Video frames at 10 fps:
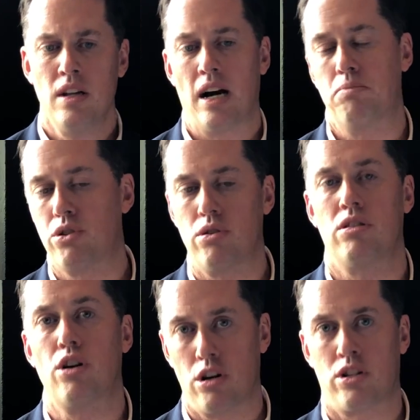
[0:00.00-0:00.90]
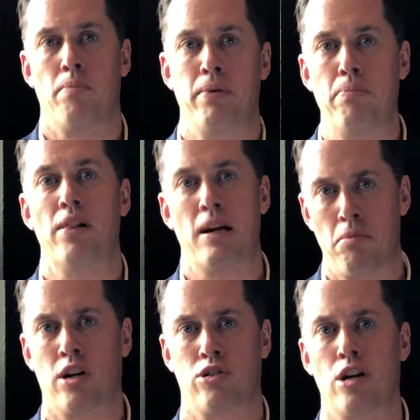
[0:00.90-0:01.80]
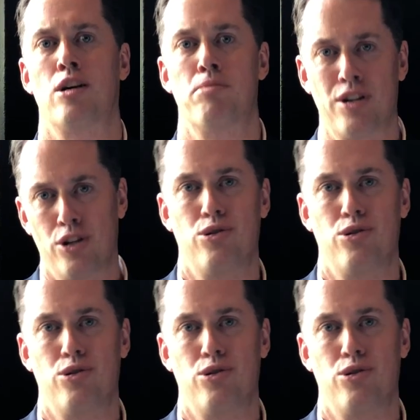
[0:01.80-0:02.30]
I'm certain there are some people like Mark Zuckerberg